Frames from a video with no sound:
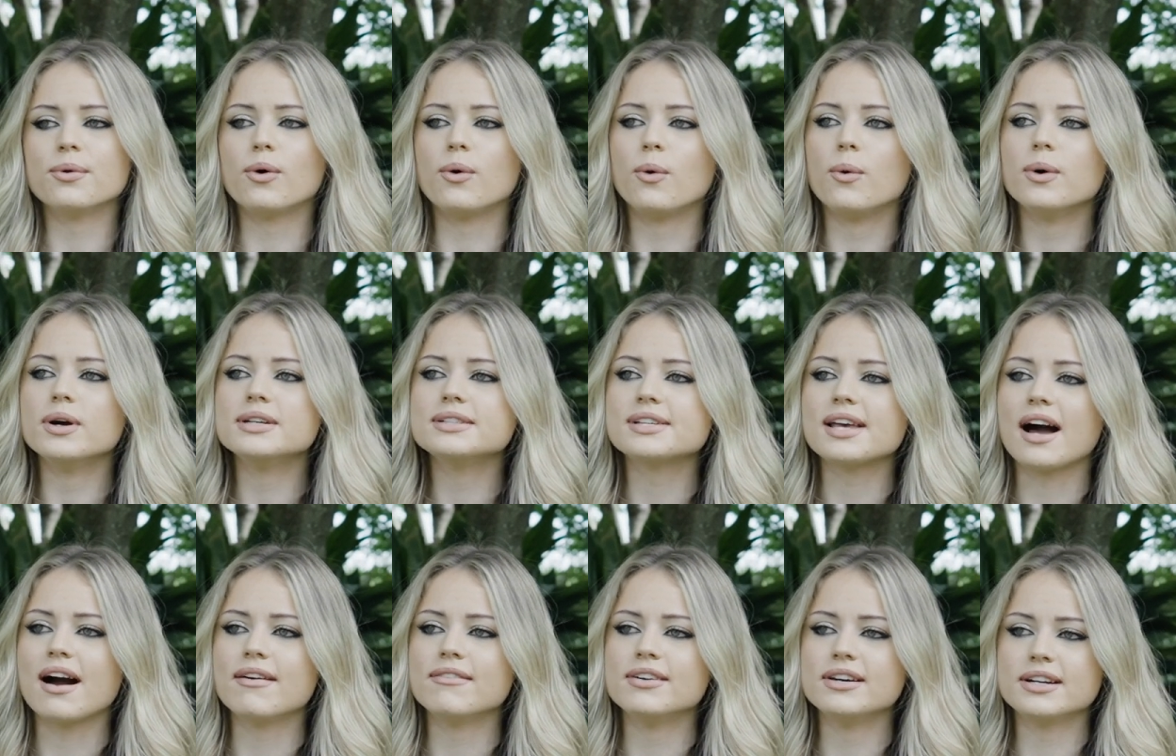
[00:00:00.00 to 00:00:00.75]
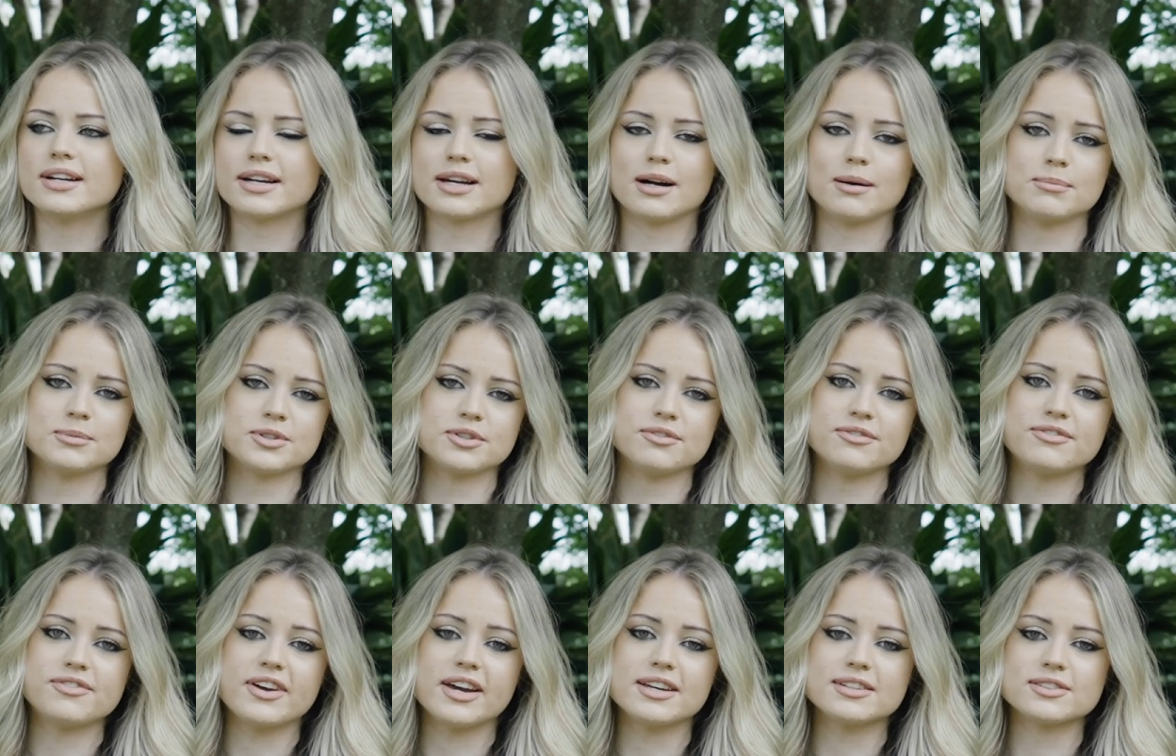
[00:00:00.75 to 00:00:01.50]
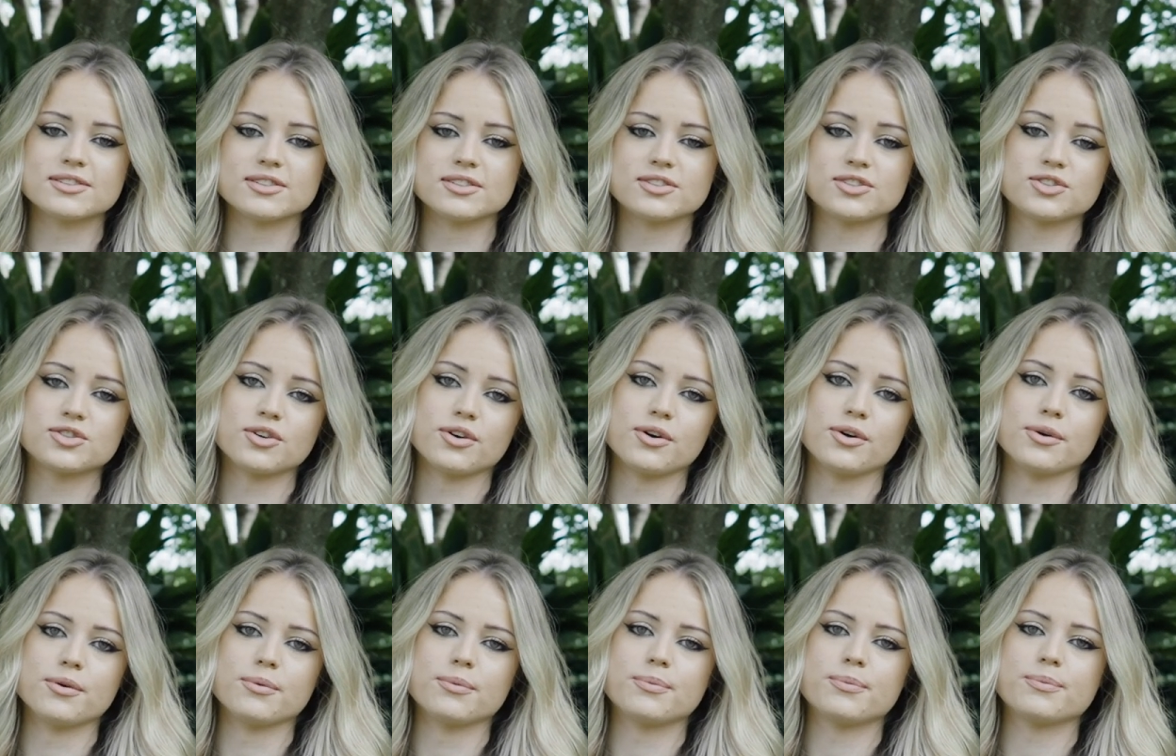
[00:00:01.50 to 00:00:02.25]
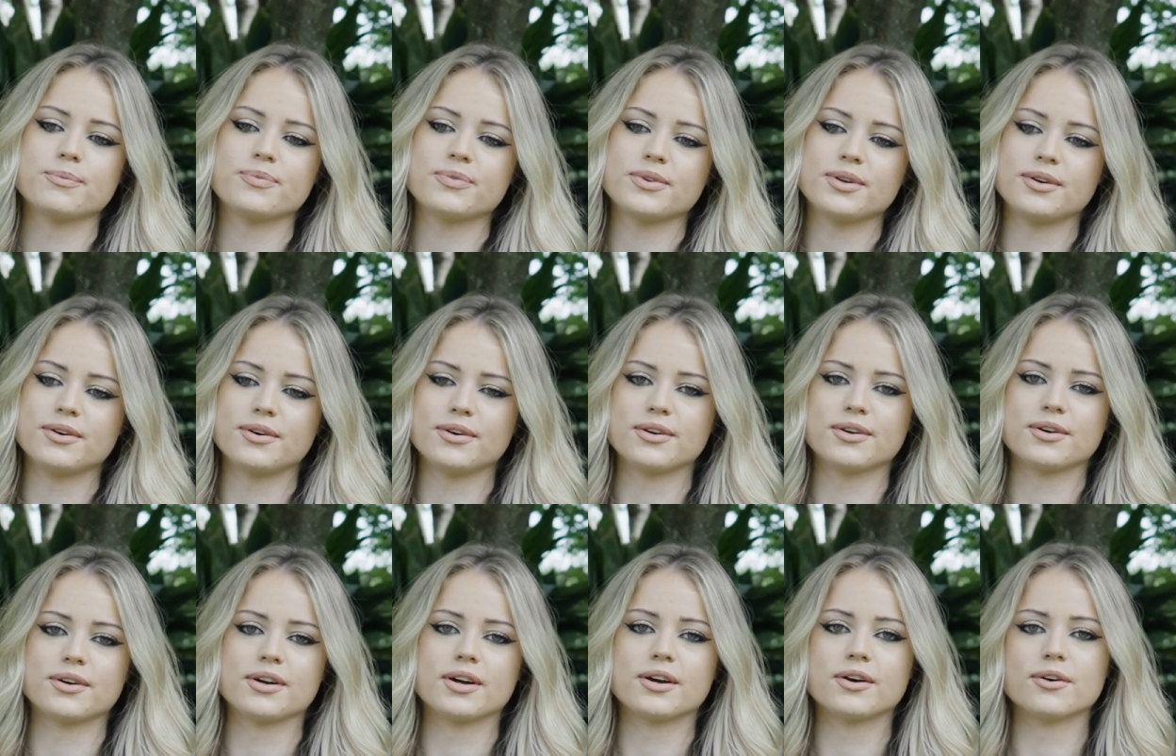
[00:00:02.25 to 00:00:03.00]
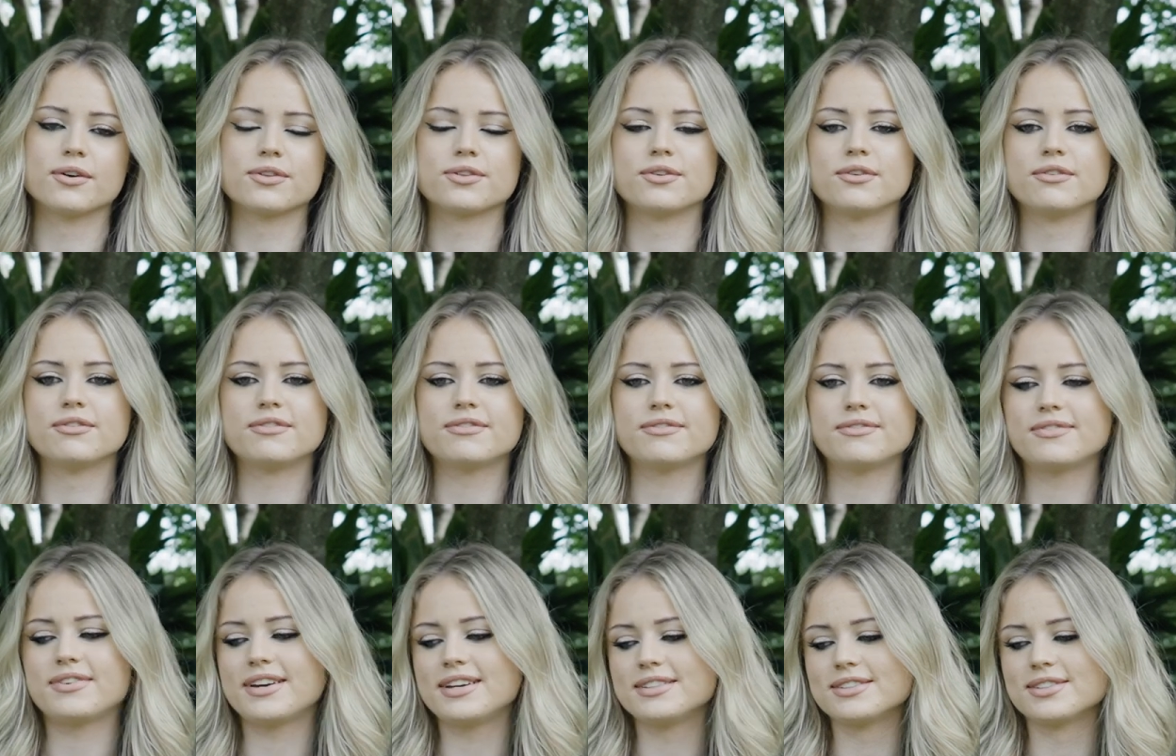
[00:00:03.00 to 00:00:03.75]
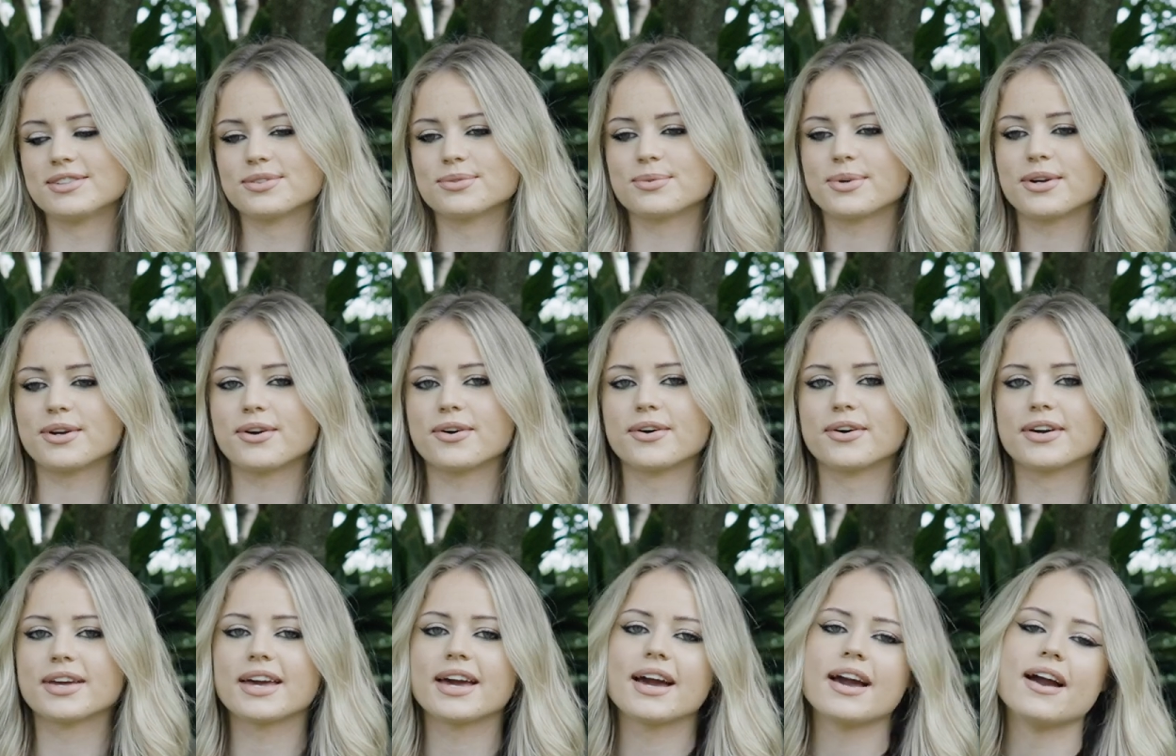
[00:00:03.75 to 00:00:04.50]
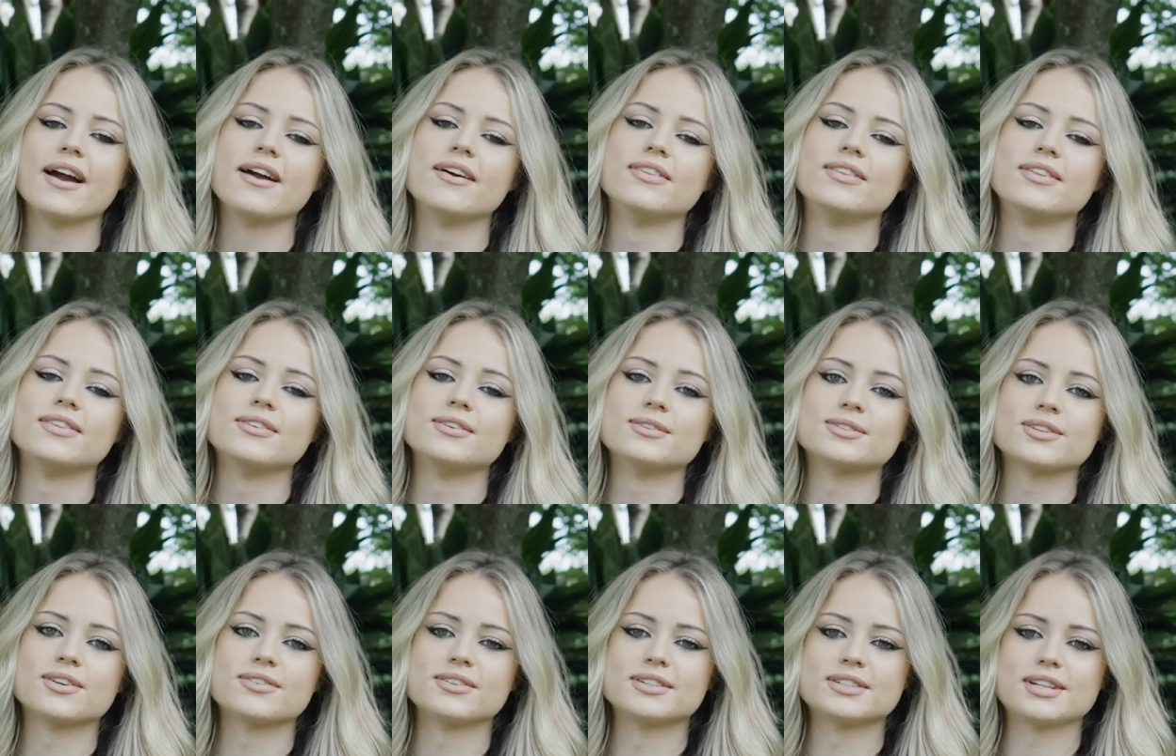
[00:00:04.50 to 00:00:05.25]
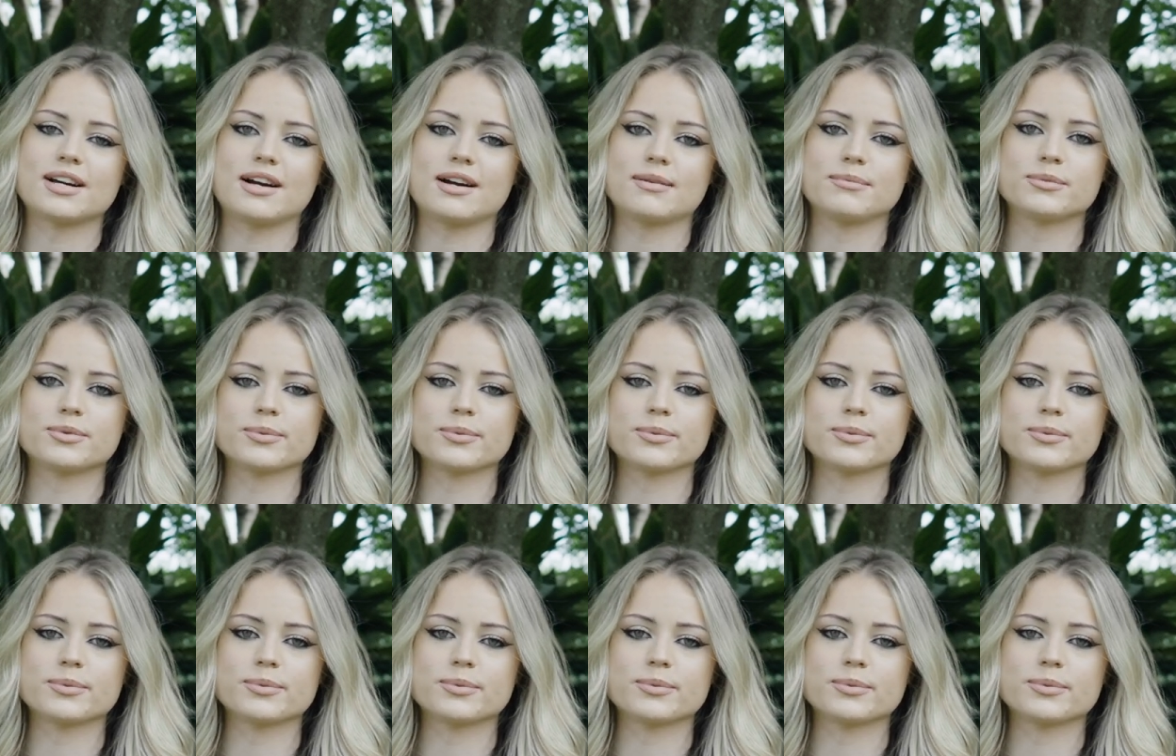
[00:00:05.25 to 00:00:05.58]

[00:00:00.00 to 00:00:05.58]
always have it, it comes in phases. So, you could go through phases where you're okay, and then there's other times